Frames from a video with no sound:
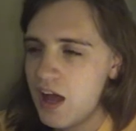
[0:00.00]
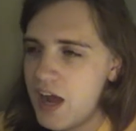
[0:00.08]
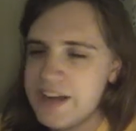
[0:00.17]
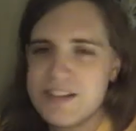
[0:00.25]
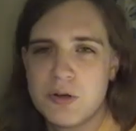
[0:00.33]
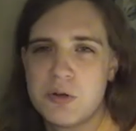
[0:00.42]

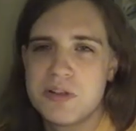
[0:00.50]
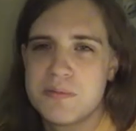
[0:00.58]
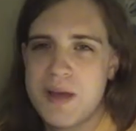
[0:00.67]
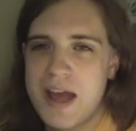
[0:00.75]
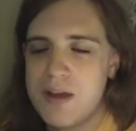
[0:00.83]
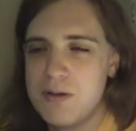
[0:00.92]
I told
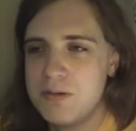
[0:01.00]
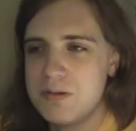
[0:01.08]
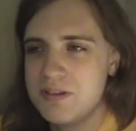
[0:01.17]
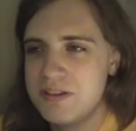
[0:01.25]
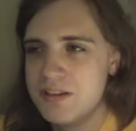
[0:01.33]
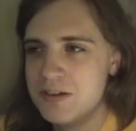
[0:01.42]
him how,
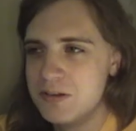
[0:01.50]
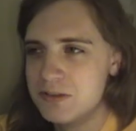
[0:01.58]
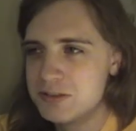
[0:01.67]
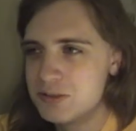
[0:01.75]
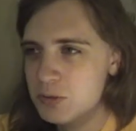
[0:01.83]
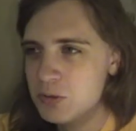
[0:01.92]
you know,
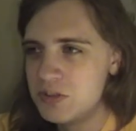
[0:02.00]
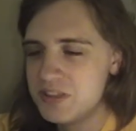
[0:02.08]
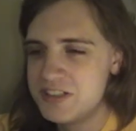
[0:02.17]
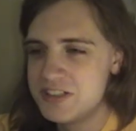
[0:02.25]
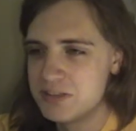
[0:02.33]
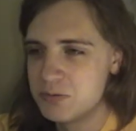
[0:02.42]
school
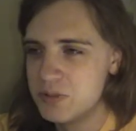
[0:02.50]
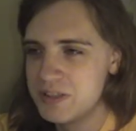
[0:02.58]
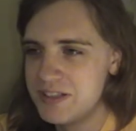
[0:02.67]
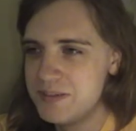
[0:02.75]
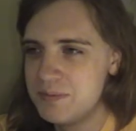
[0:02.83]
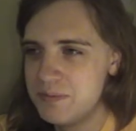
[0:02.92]
is just
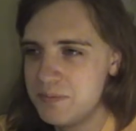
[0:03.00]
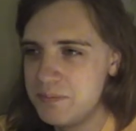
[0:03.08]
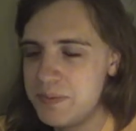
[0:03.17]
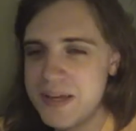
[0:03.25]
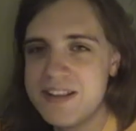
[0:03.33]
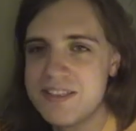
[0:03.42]
really
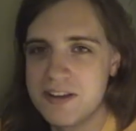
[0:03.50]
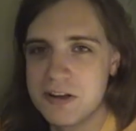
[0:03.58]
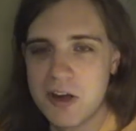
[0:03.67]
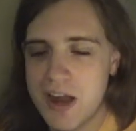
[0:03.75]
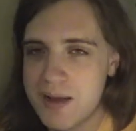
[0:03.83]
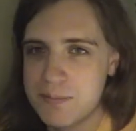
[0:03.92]
beating the
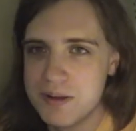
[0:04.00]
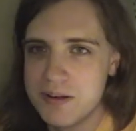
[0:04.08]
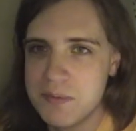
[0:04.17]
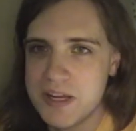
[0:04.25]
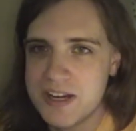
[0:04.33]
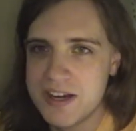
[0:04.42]
crap out
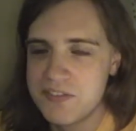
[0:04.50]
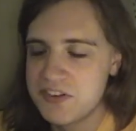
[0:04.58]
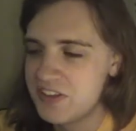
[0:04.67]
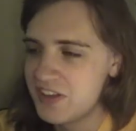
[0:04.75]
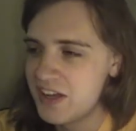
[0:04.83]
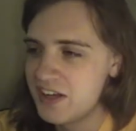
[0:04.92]
of me and
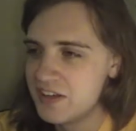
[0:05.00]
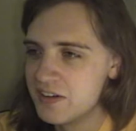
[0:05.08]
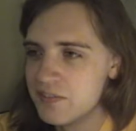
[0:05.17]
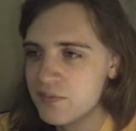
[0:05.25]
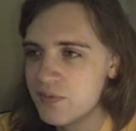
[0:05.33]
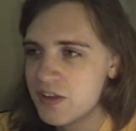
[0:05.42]
everything,
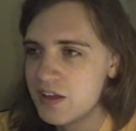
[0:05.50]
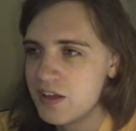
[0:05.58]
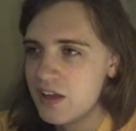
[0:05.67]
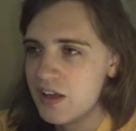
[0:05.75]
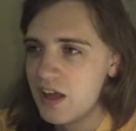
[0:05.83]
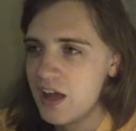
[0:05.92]
and
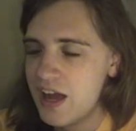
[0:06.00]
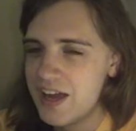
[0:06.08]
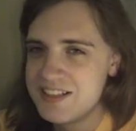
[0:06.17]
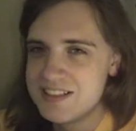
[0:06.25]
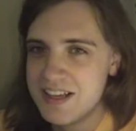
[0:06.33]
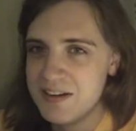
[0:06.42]

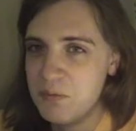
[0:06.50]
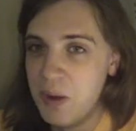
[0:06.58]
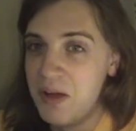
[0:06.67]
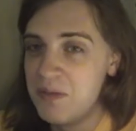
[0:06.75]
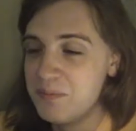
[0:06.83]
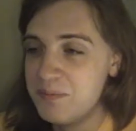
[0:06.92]
I said,
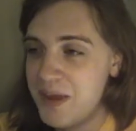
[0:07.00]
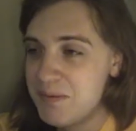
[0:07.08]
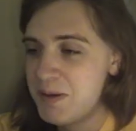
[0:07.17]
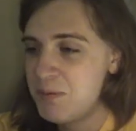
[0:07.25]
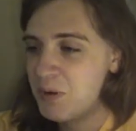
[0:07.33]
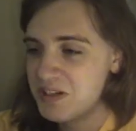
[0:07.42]
well,
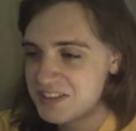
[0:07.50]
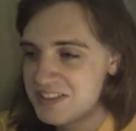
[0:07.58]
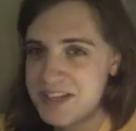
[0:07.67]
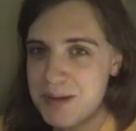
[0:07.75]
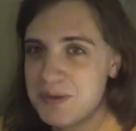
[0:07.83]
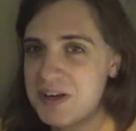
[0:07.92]
maybe once
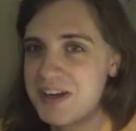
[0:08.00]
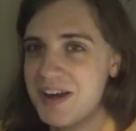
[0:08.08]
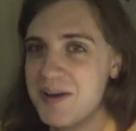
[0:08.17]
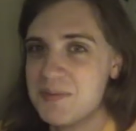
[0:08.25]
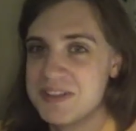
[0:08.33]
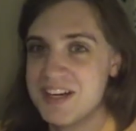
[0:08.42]
summer
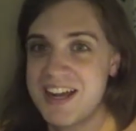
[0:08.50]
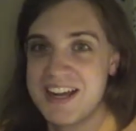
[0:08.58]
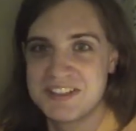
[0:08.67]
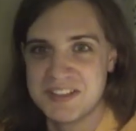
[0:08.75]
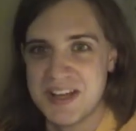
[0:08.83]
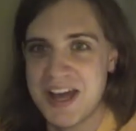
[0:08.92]
comes and I
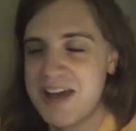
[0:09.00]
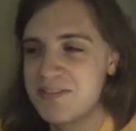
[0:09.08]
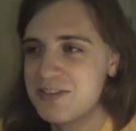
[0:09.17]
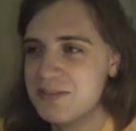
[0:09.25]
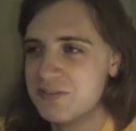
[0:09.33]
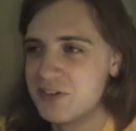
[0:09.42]
actually
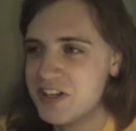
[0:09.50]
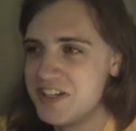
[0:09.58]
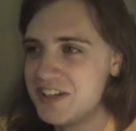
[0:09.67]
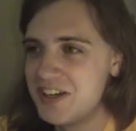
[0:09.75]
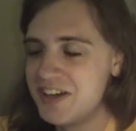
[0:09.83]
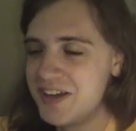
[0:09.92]
have some free
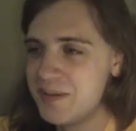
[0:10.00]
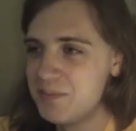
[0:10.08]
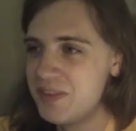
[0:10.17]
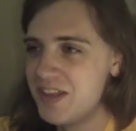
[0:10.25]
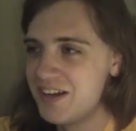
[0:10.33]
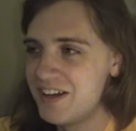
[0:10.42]

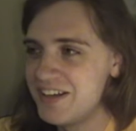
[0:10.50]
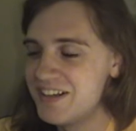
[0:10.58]
time, then